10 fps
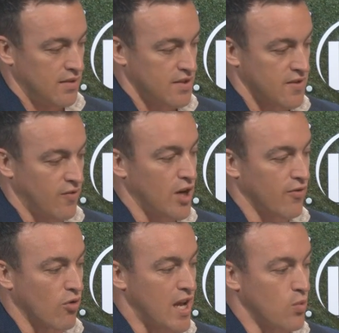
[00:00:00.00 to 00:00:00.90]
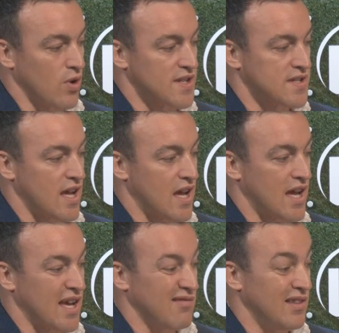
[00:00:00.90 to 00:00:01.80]
the survival rate was
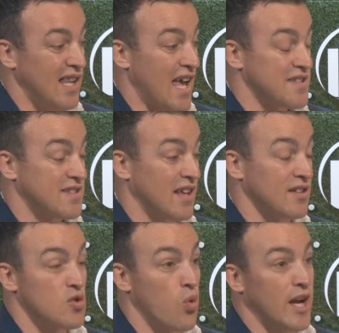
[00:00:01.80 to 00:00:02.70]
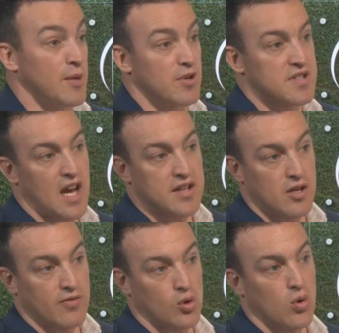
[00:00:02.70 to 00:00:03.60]
uh, less than twenty
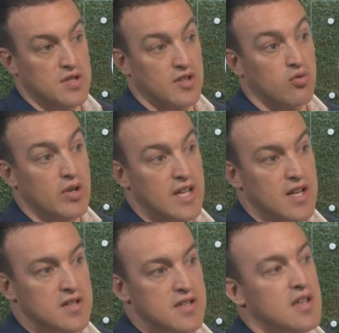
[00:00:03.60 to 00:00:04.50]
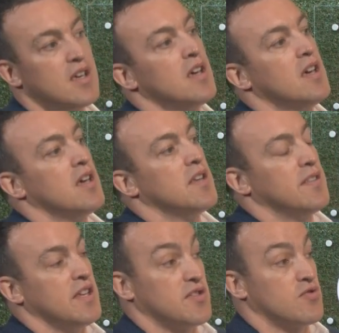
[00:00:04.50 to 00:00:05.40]
percent over the course of three years.
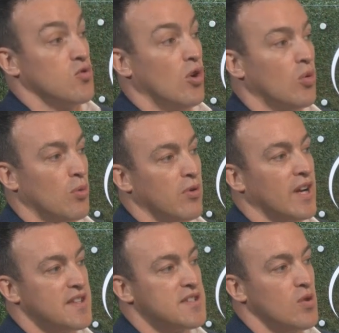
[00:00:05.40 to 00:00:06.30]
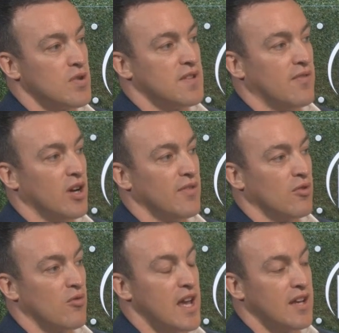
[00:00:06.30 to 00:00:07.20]
This drug would bring it to a
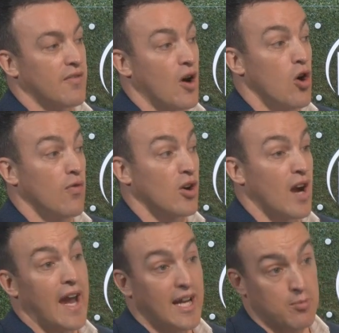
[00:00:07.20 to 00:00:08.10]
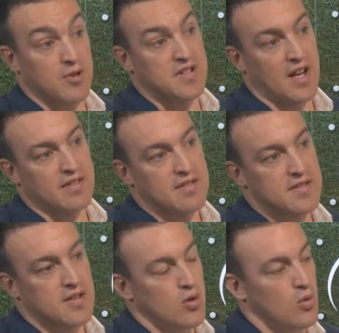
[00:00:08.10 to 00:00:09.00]
survival rate of over eighty percent.
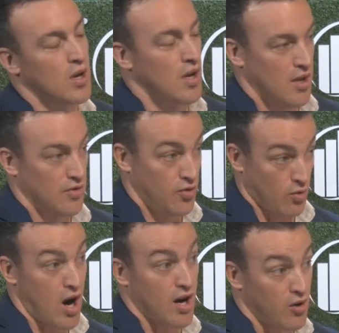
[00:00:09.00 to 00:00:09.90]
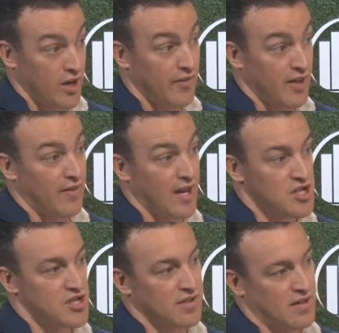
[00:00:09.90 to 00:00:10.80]
So through our kind of
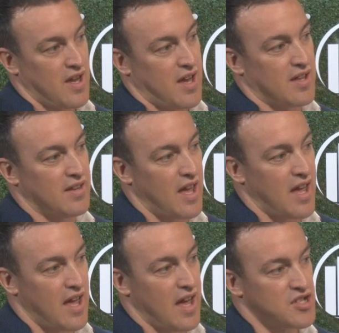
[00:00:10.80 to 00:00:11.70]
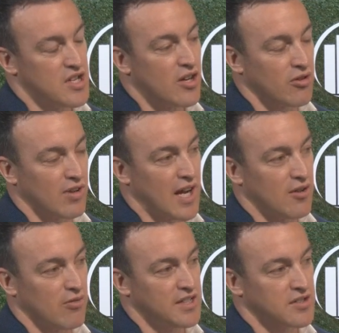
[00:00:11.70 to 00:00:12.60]
innovation and uh, engineering
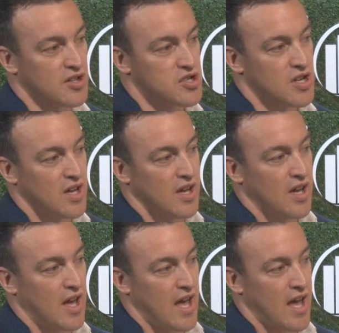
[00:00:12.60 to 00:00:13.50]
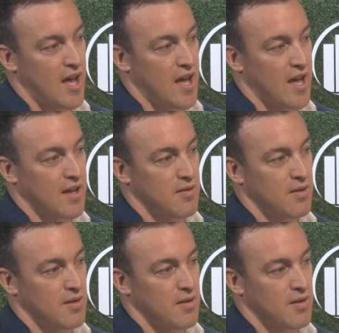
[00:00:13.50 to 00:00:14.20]
related research, uh,